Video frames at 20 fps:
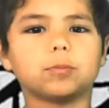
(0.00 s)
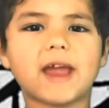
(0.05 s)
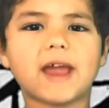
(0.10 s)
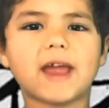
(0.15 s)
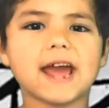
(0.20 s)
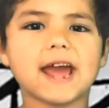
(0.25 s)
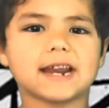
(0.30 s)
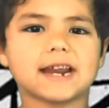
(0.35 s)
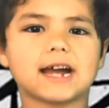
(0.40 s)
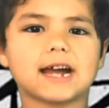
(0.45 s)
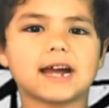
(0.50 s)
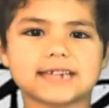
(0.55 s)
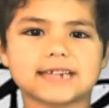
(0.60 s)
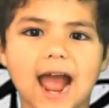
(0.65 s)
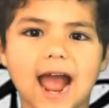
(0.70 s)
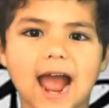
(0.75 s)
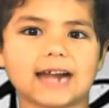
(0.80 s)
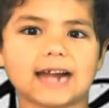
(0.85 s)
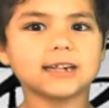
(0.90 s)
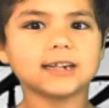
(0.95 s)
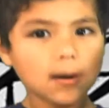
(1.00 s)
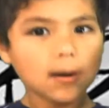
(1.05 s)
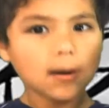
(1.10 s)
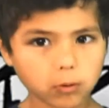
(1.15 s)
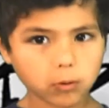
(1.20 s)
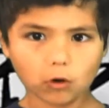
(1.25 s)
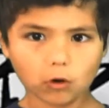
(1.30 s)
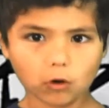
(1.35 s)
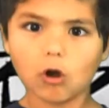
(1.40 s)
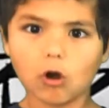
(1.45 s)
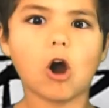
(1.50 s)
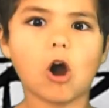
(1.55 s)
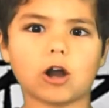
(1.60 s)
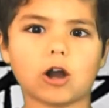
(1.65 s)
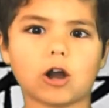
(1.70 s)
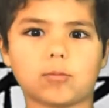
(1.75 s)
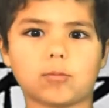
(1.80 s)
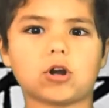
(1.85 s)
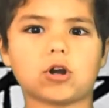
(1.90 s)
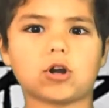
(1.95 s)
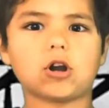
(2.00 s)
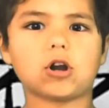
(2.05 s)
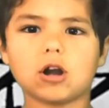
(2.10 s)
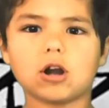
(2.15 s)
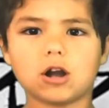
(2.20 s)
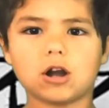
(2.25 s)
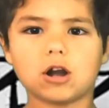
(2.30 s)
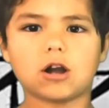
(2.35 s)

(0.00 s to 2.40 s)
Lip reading: Japan attacked Pearl Harbor.